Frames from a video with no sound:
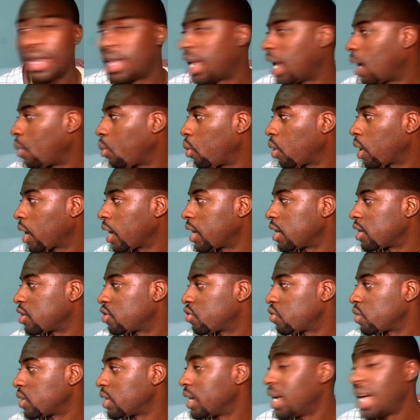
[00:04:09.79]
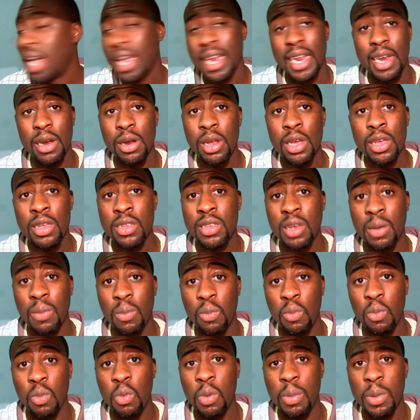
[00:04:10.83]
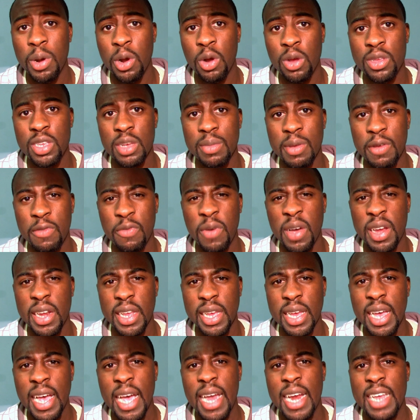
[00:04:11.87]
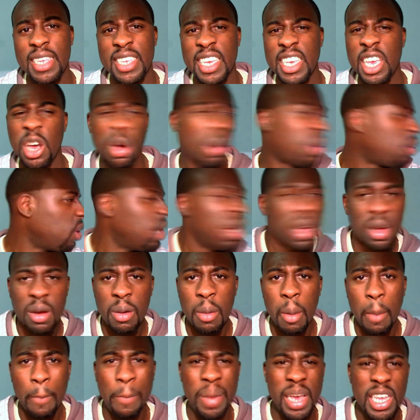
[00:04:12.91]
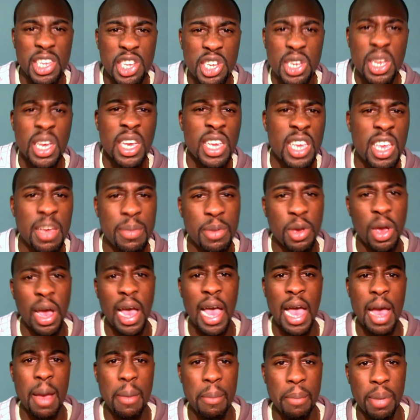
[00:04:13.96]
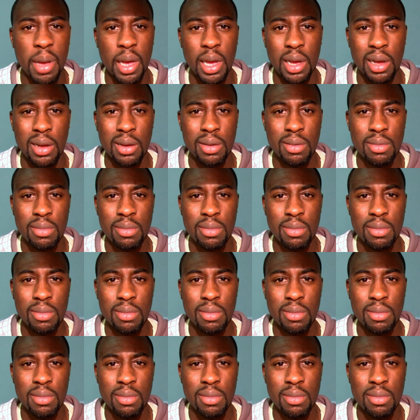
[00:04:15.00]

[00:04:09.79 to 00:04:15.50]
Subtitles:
And then I walk down the street, and then some woman looks at me funny, and I say, yo, bitch, give me your handbag.